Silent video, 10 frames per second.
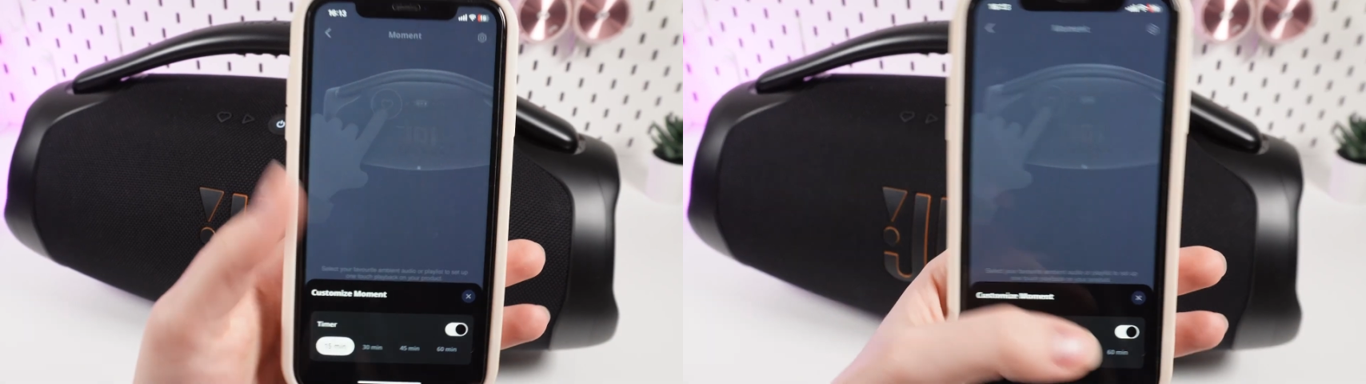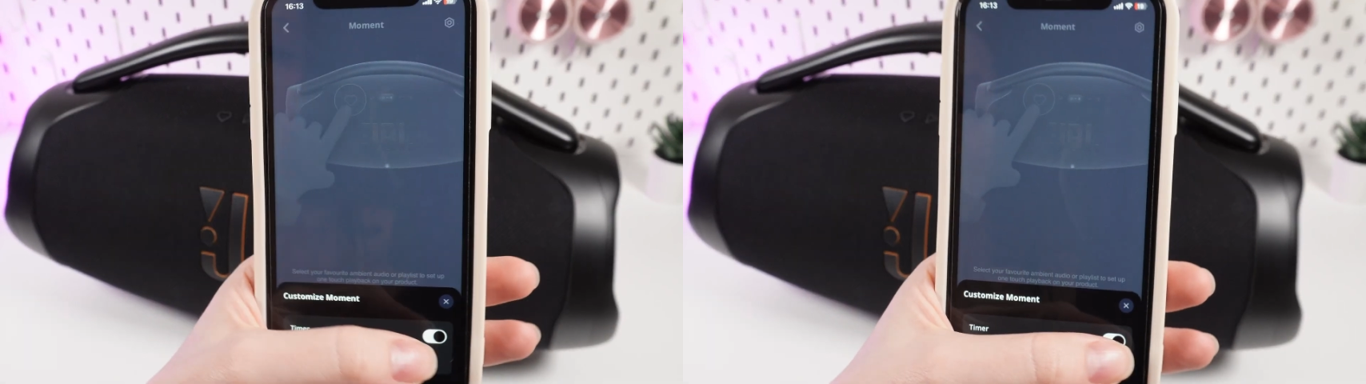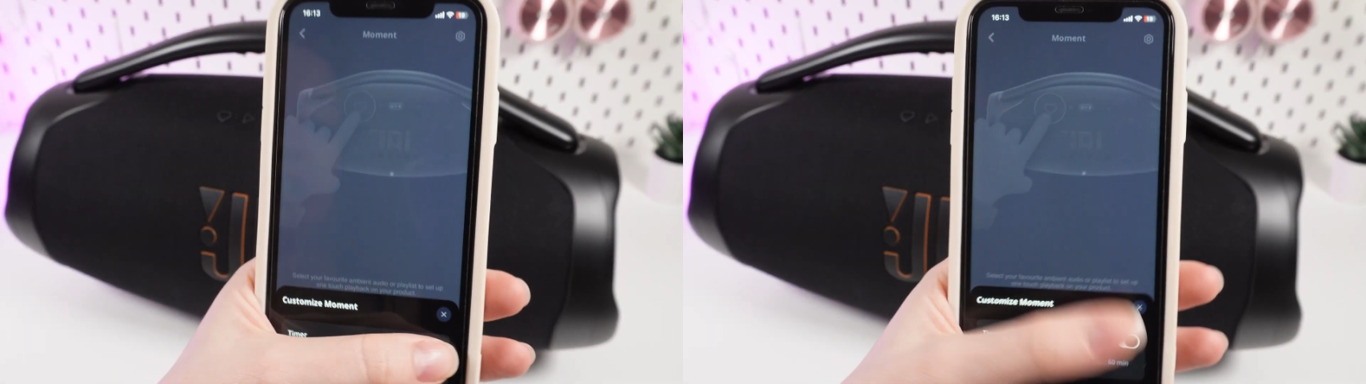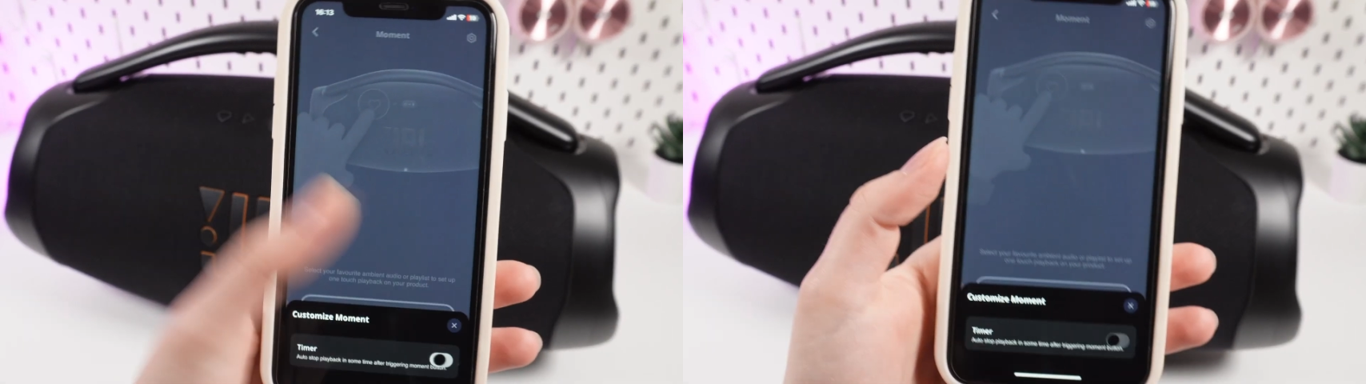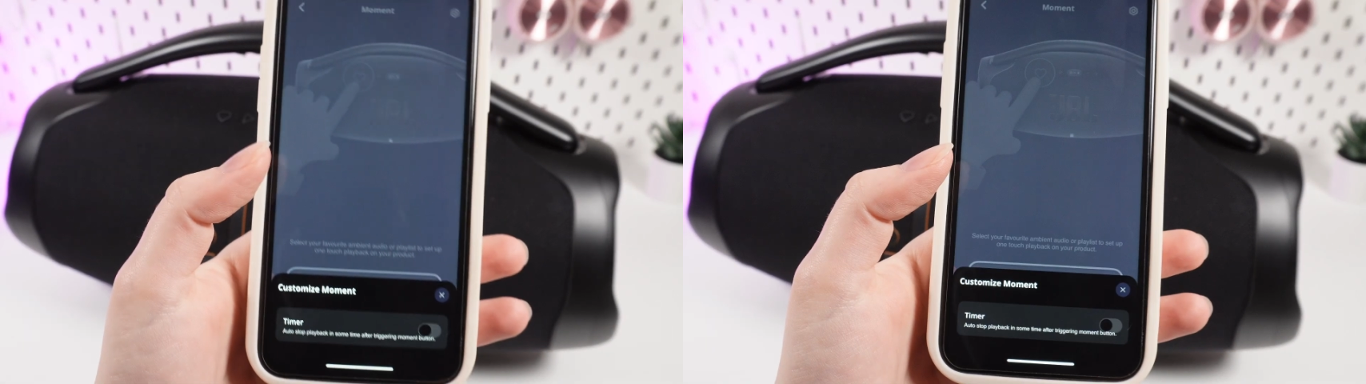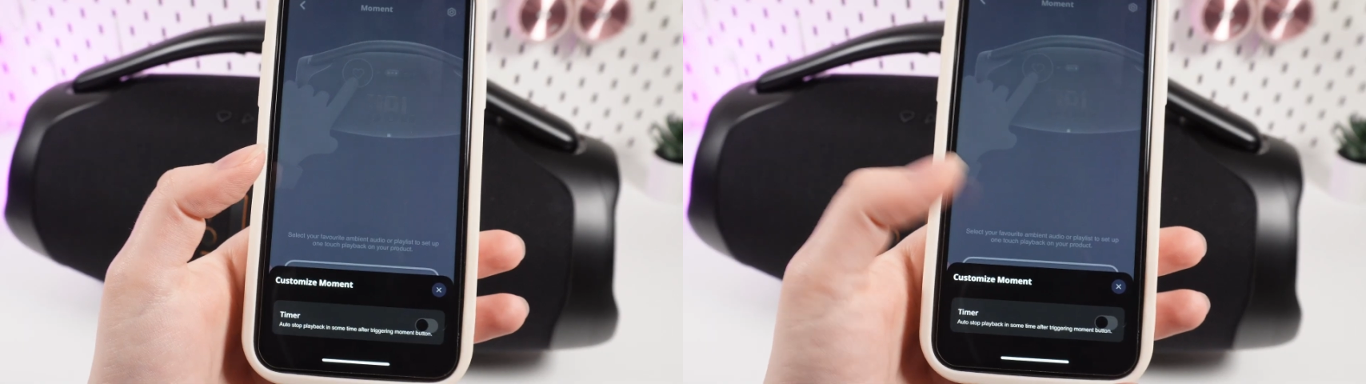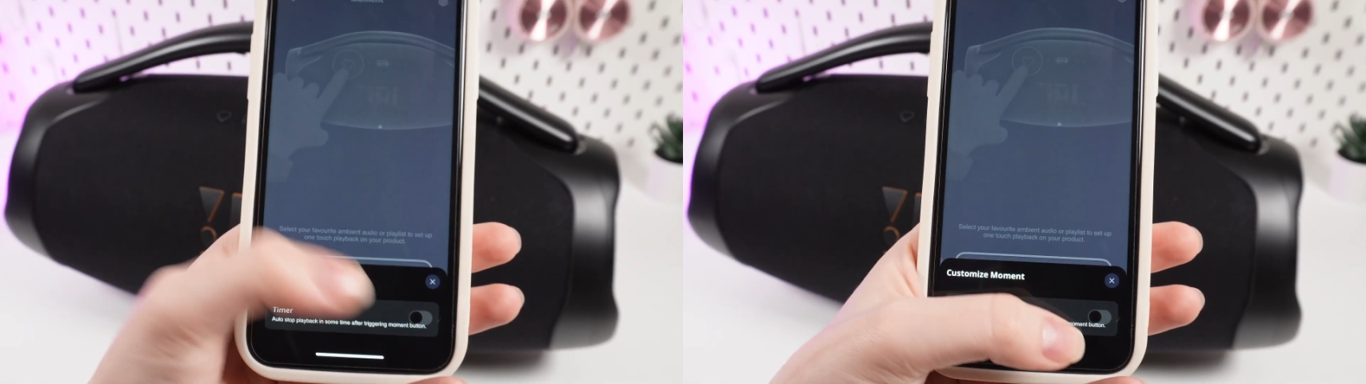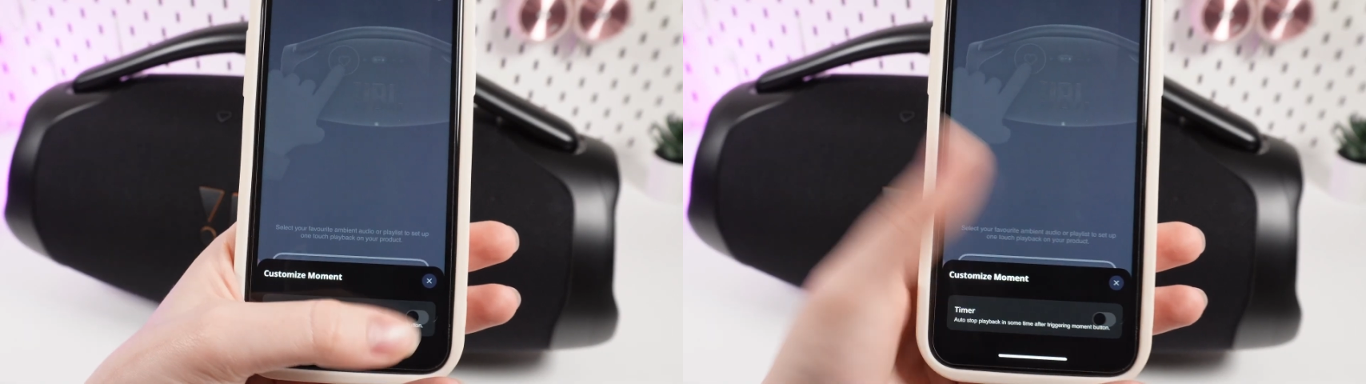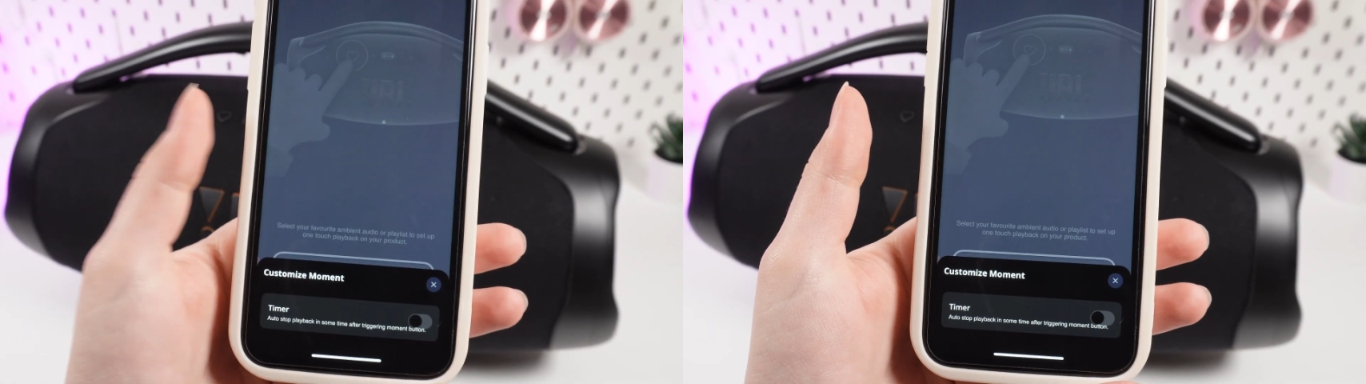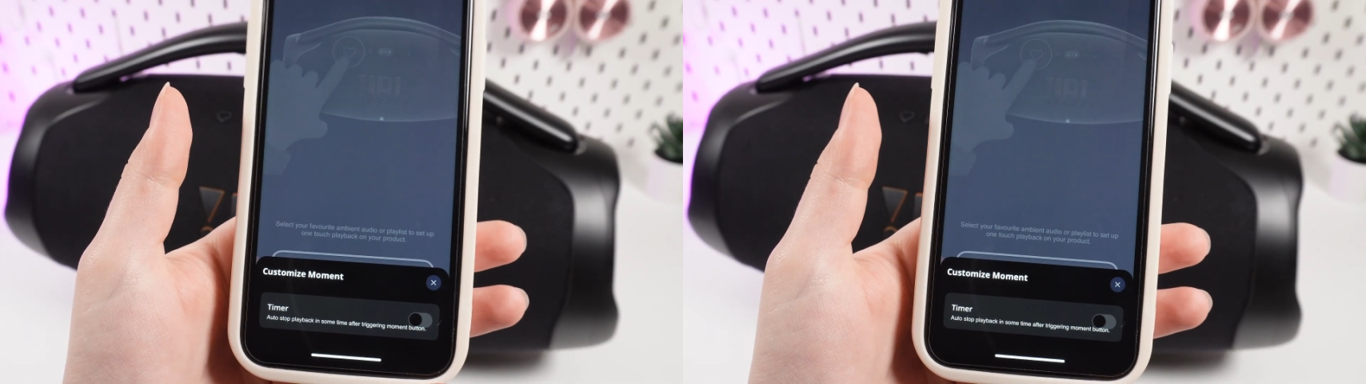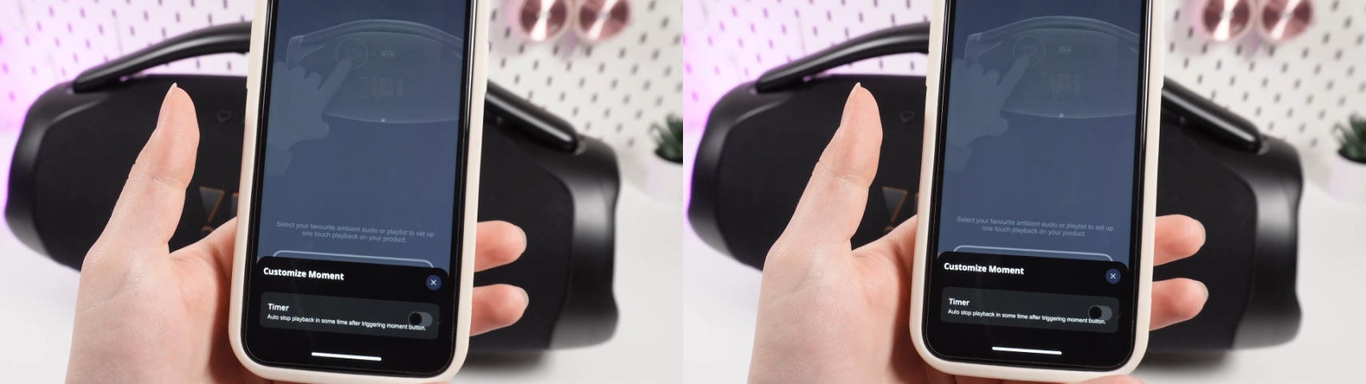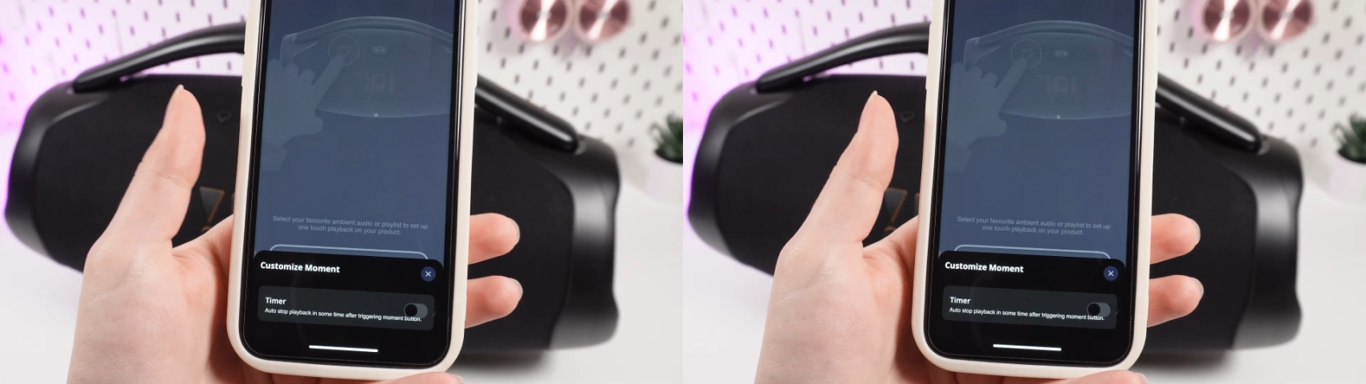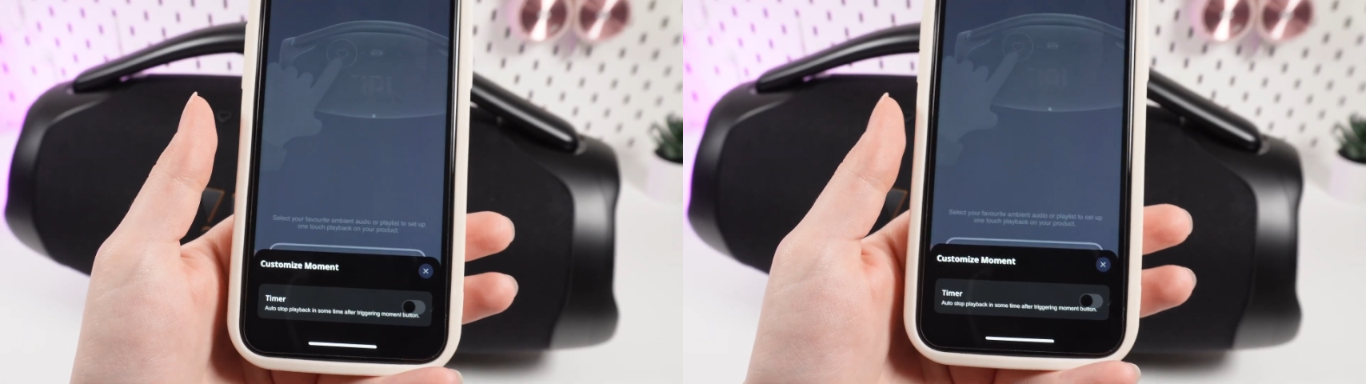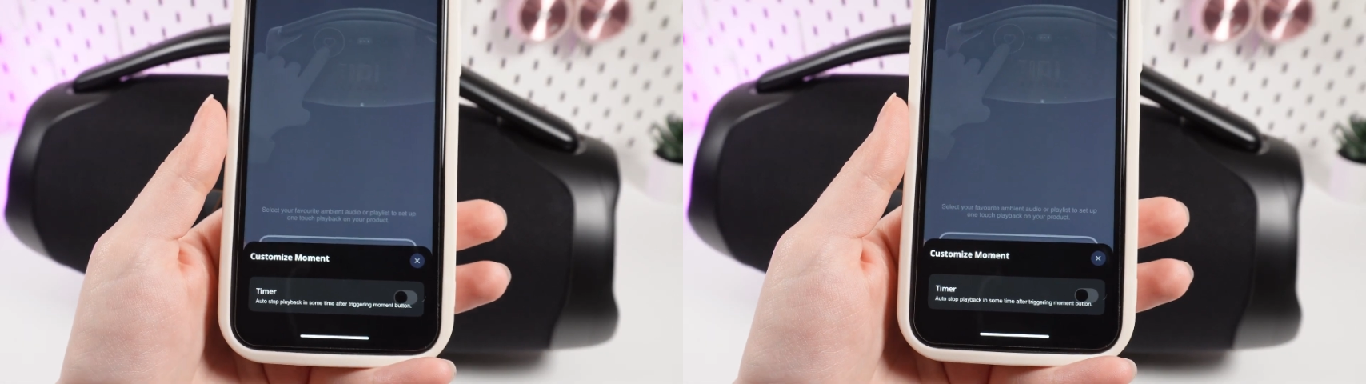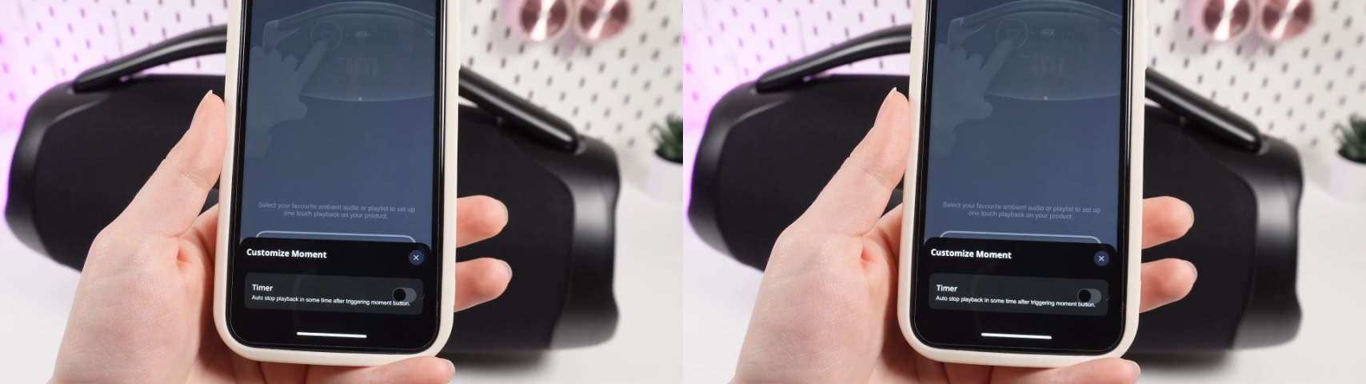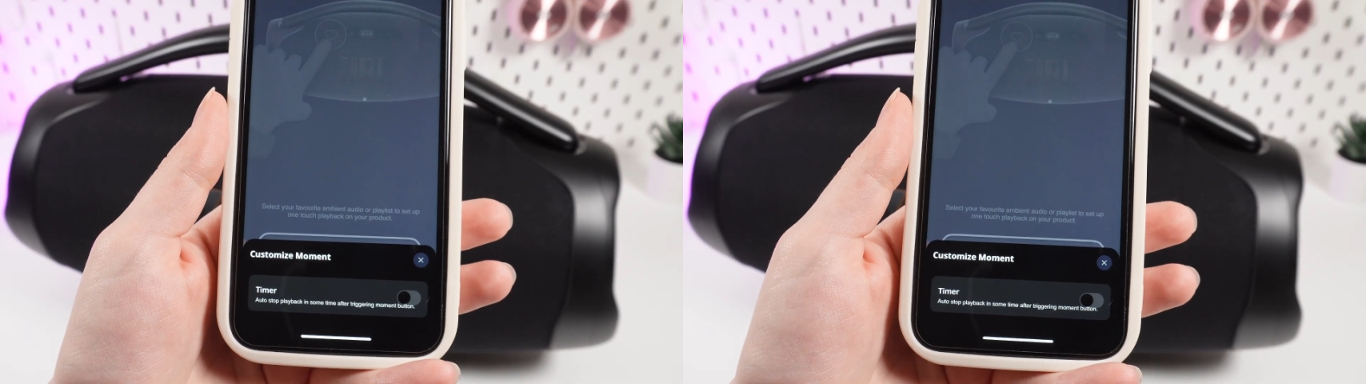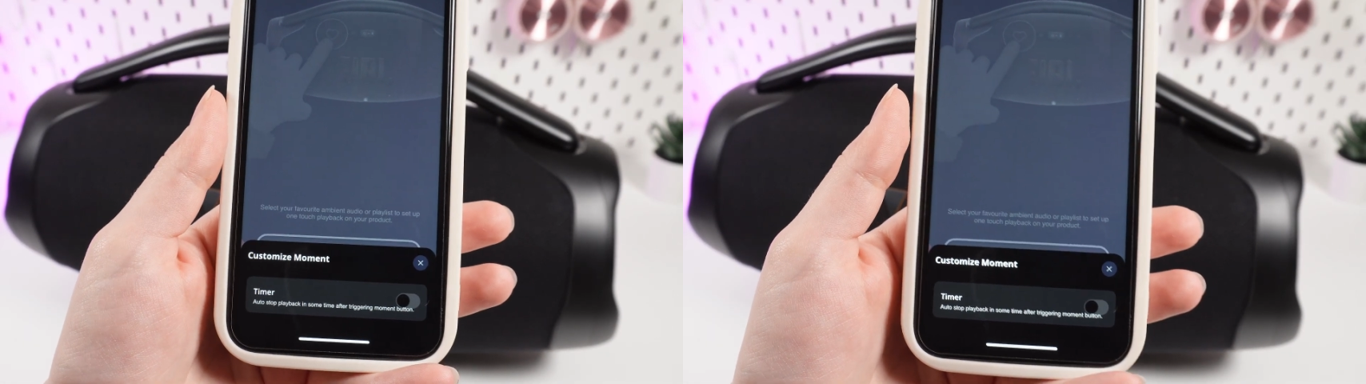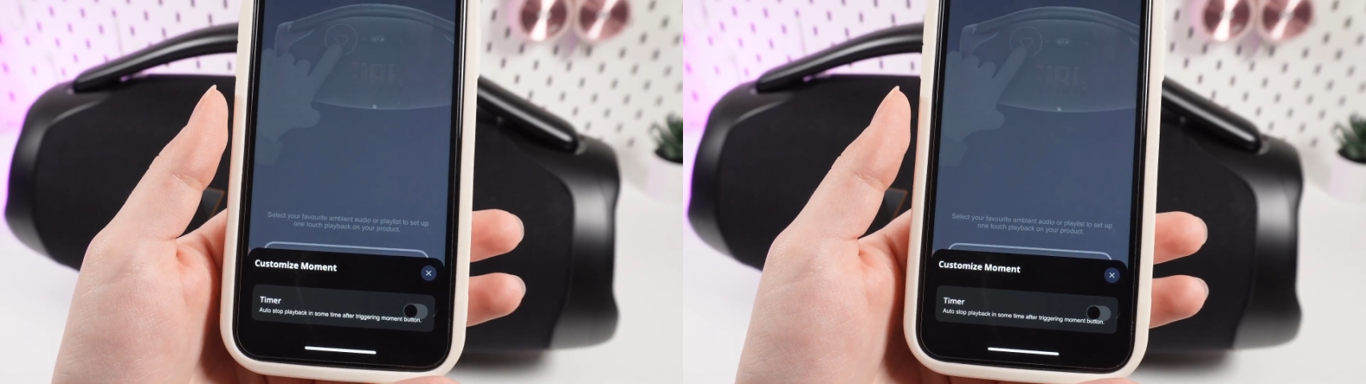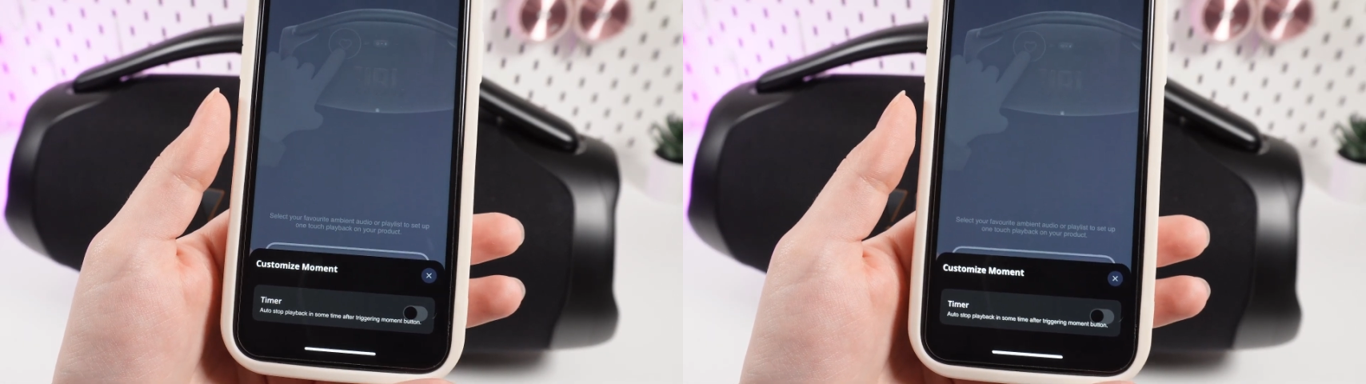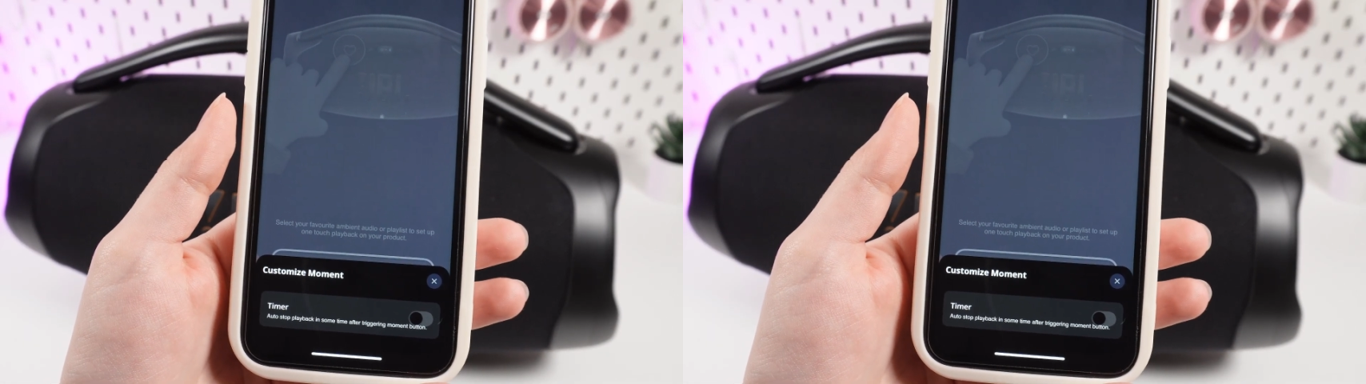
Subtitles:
No face is visible, so there are no lips to read.